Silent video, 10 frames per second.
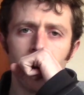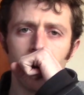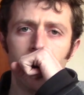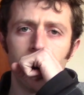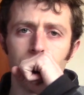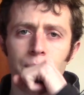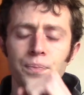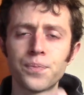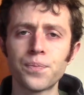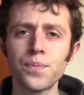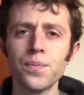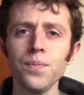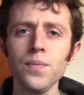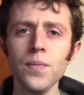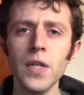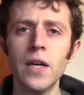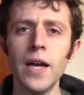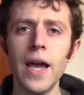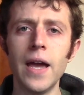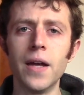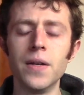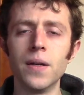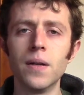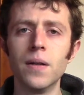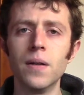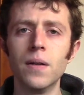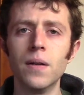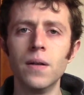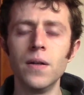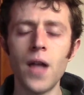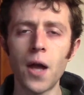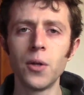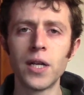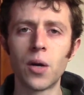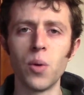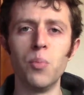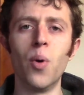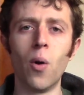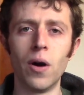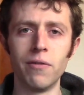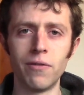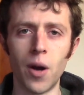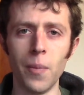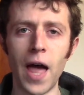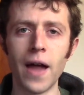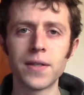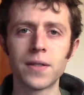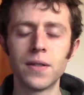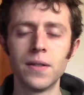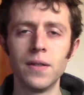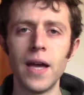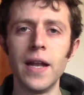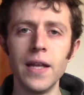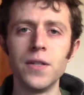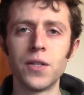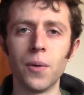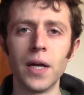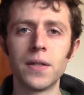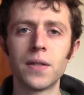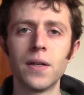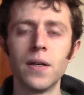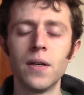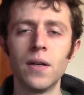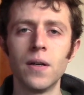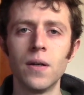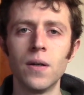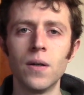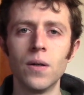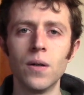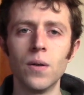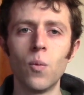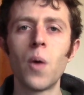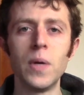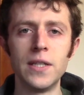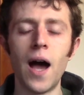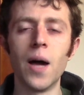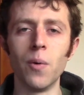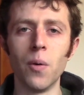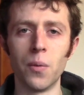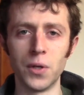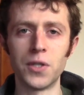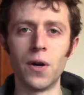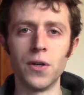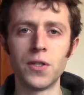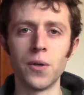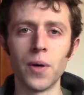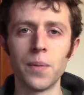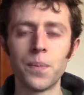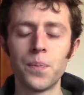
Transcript: And not only are we born from that and into it, when we die we will return to it.